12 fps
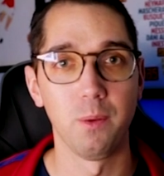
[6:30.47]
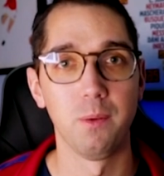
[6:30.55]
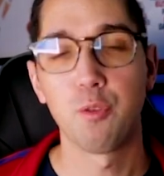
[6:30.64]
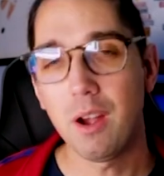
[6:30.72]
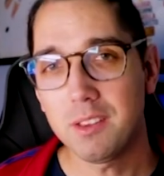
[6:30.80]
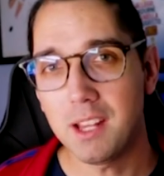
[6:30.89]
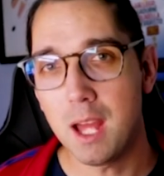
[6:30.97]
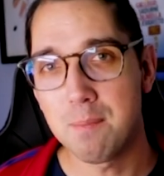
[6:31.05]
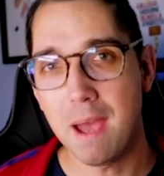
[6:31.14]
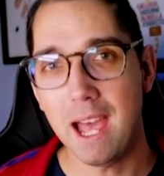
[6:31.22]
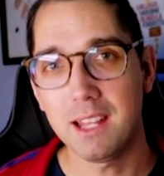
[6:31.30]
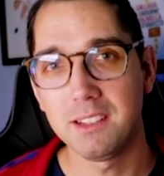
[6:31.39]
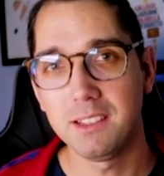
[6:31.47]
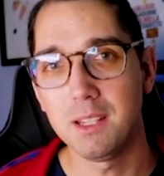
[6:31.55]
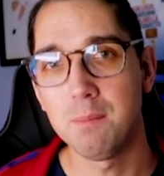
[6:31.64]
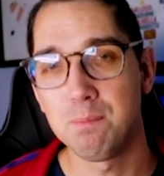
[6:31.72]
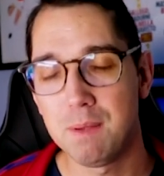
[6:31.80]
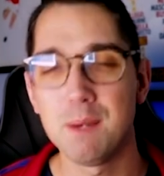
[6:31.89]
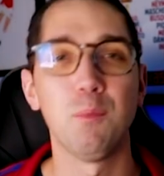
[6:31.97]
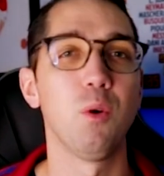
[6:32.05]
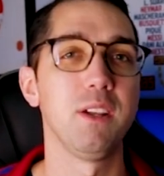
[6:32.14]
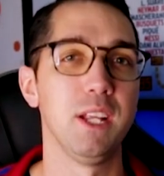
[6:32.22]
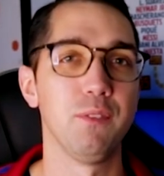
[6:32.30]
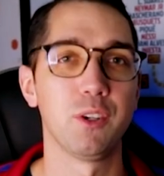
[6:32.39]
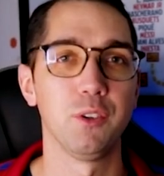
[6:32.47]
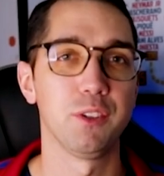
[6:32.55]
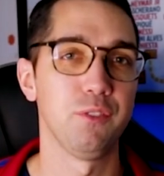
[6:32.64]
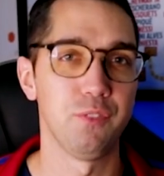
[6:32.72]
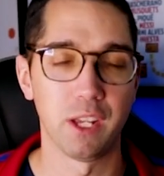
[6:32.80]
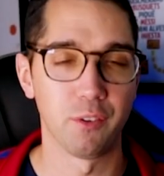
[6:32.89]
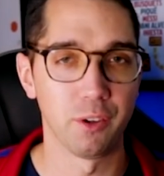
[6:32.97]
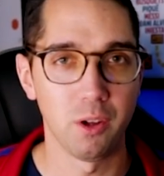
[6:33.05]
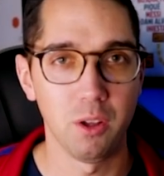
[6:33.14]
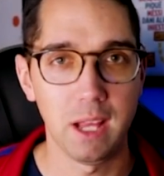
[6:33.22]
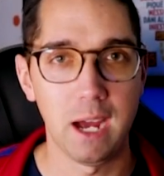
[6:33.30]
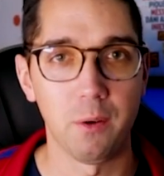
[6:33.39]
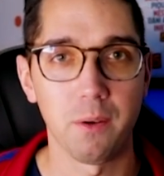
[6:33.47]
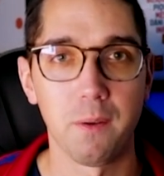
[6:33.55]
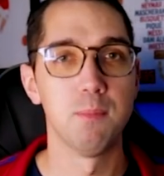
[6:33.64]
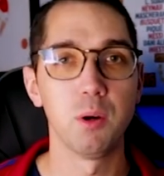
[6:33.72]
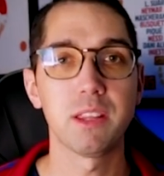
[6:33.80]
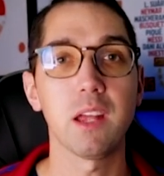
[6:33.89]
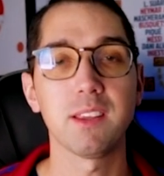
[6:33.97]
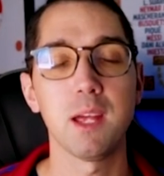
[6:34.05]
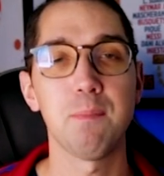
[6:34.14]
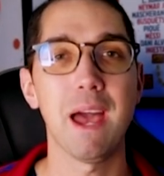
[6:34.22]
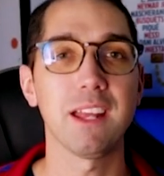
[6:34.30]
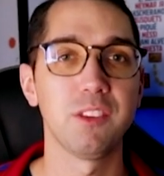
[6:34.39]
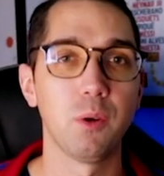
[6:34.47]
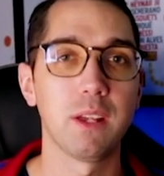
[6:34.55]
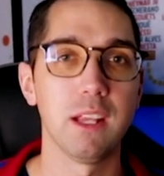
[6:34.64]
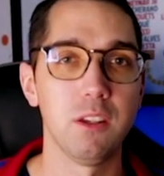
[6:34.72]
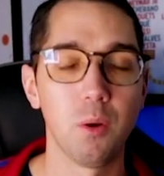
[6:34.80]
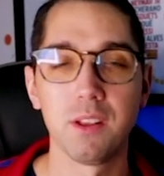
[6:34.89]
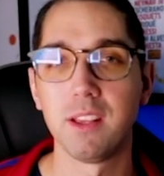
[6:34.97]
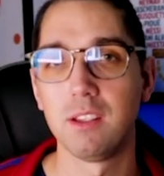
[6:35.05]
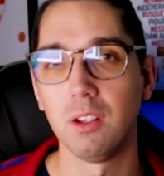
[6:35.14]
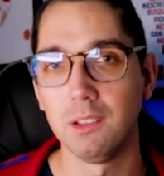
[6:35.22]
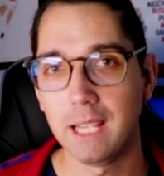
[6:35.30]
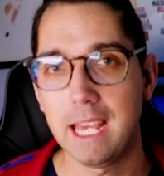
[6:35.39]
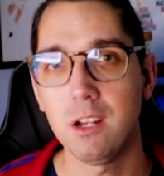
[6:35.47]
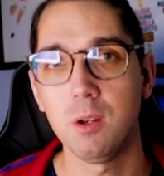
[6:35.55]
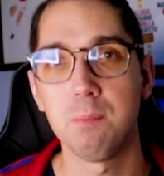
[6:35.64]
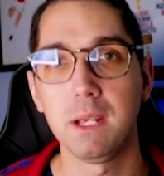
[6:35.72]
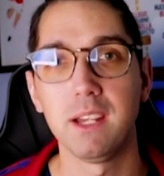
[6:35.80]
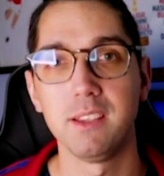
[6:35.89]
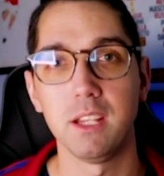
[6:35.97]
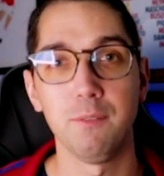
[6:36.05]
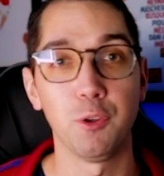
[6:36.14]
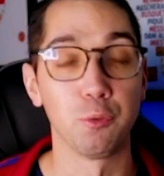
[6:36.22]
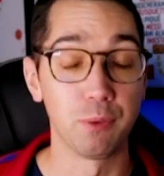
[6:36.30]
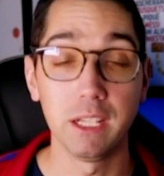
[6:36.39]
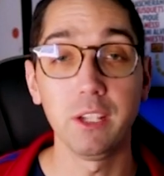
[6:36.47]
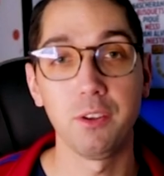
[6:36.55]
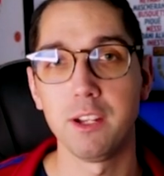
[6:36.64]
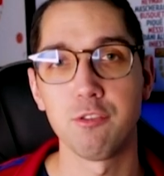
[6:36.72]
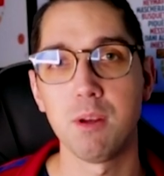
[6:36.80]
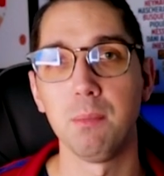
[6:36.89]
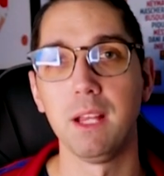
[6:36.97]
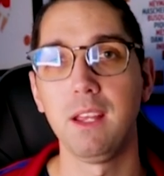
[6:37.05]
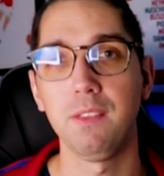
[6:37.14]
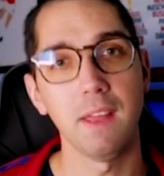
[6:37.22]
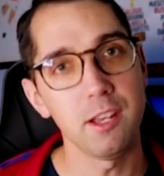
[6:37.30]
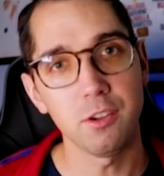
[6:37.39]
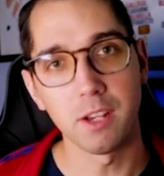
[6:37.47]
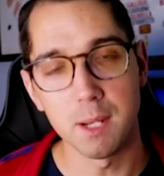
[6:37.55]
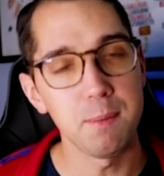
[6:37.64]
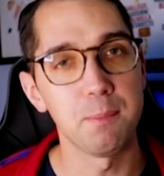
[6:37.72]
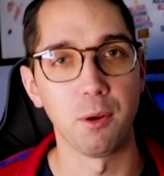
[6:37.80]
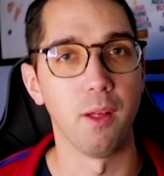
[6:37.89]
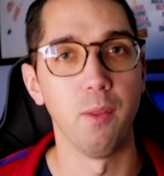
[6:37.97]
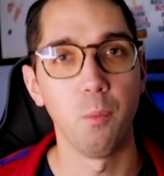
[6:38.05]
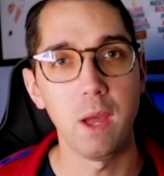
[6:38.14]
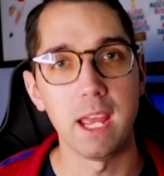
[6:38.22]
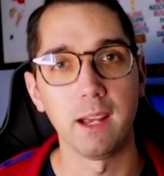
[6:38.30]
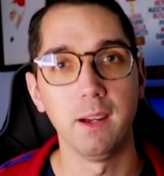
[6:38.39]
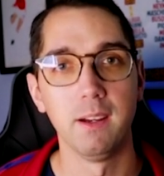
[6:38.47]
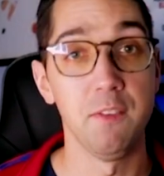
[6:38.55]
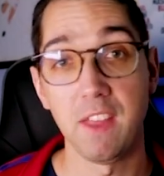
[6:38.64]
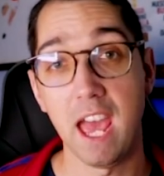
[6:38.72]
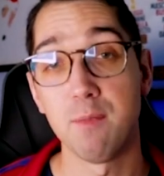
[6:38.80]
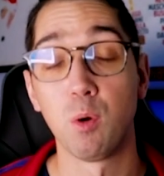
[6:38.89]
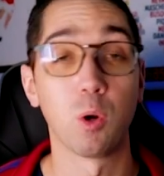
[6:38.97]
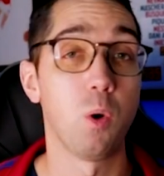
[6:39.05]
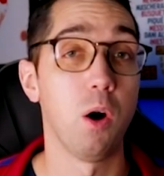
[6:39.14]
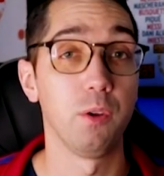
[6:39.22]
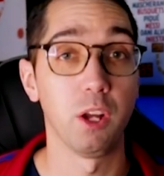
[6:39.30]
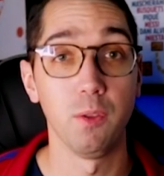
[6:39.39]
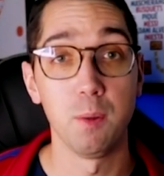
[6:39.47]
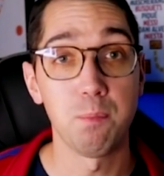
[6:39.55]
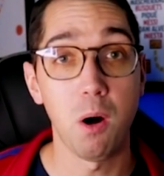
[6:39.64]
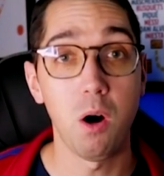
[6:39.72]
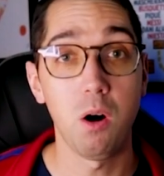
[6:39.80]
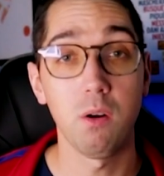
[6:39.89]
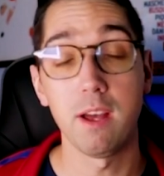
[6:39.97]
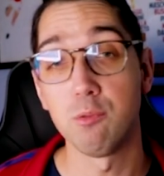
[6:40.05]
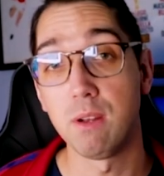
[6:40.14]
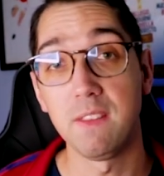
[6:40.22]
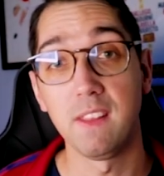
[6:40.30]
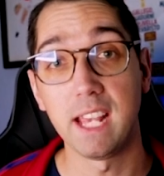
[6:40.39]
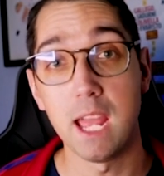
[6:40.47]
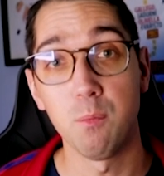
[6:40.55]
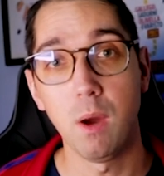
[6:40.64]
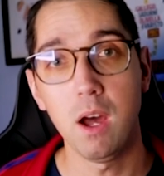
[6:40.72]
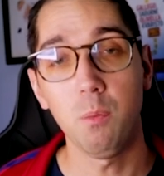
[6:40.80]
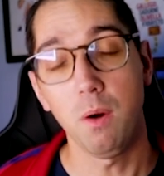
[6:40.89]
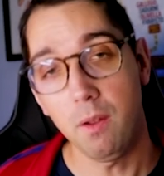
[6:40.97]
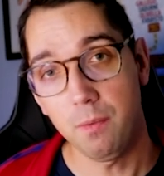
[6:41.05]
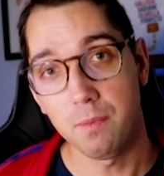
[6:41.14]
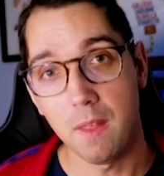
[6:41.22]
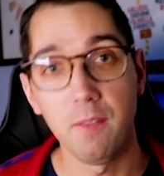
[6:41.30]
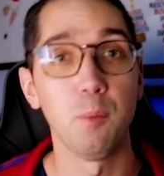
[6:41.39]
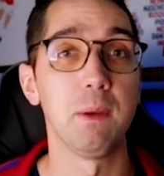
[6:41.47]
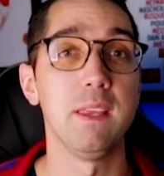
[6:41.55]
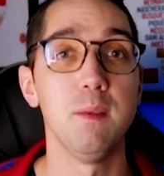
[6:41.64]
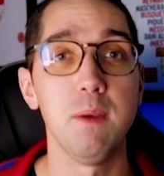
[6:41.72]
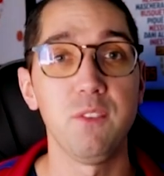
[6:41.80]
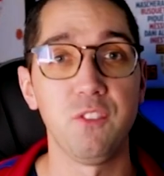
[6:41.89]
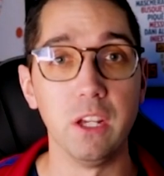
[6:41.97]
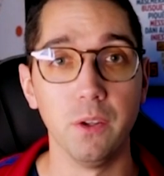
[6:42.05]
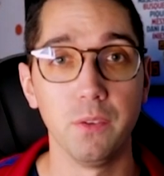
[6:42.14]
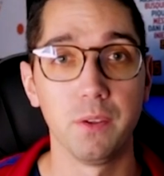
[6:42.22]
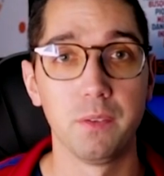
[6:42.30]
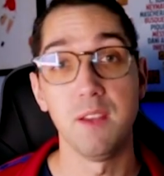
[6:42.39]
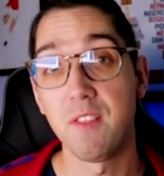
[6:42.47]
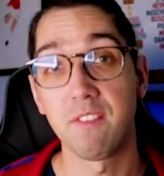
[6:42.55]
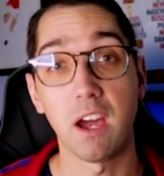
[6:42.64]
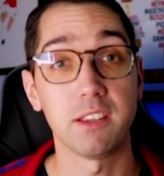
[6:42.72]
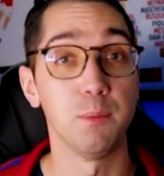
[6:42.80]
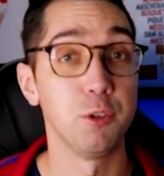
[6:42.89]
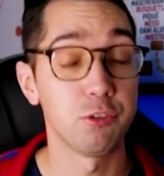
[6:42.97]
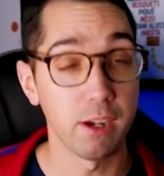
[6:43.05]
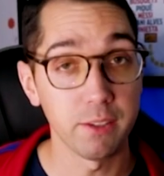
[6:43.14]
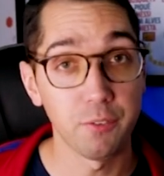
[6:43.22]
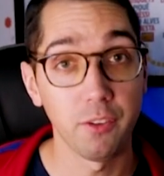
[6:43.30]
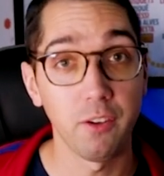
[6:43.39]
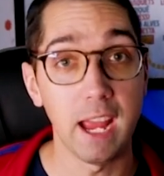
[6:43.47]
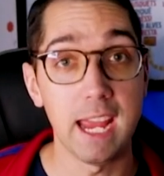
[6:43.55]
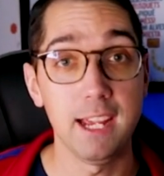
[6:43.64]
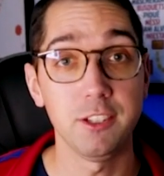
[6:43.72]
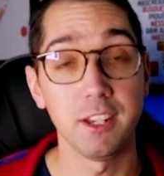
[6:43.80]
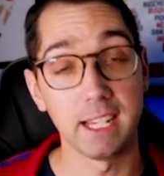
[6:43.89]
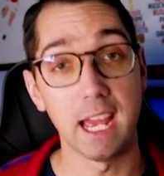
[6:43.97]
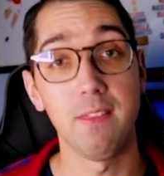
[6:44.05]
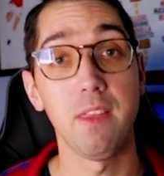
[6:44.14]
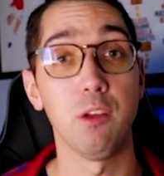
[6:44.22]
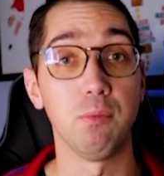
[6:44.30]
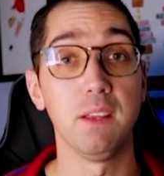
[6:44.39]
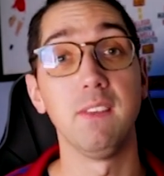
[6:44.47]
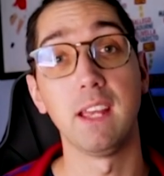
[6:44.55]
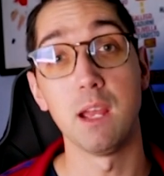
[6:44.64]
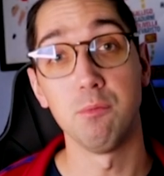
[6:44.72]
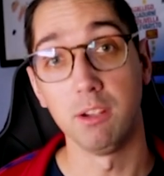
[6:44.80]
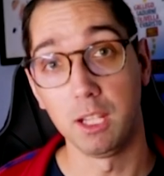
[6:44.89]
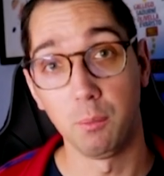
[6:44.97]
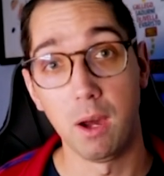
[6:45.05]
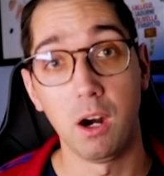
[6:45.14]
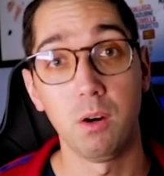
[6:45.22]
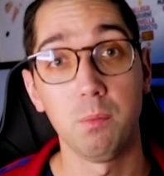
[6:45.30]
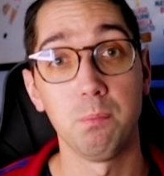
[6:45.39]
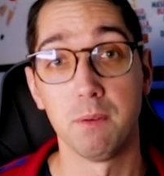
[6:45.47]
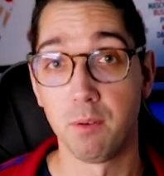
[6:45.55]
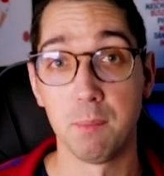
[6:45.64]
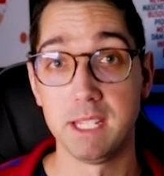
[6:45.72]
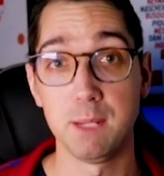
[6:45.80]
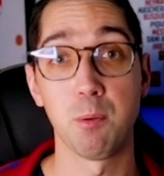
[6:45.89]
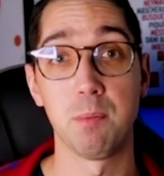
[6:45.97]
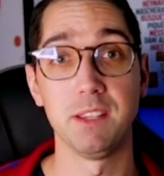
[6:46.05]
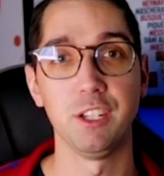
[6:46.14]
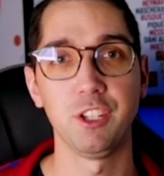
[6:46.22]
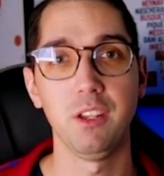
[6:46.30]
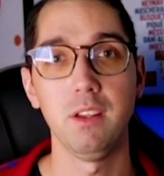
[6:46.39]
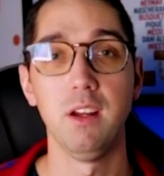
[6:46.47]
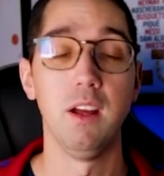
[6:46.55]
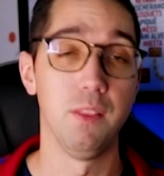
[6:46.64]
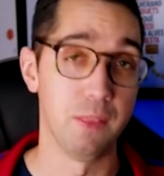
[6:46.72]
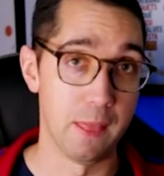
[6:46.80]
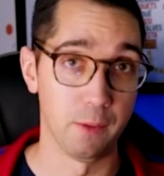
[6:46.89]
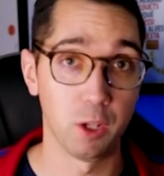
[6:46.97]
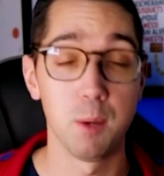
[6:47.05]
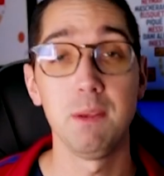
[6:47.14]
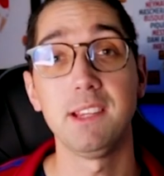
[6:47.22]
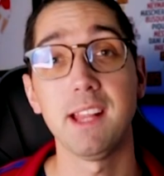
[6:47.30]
For outside backs, it's a bit more difficult to figure it all out. Most outside backs don't get noticed until later because if you're really good at dribbling, then you're going to be put on the wing. If they have more quality on the ball and read the game well, well, then they'll be in the midfield. If they've got some strength for their age and again, they read the game really well, but from a deeper position, then they're going to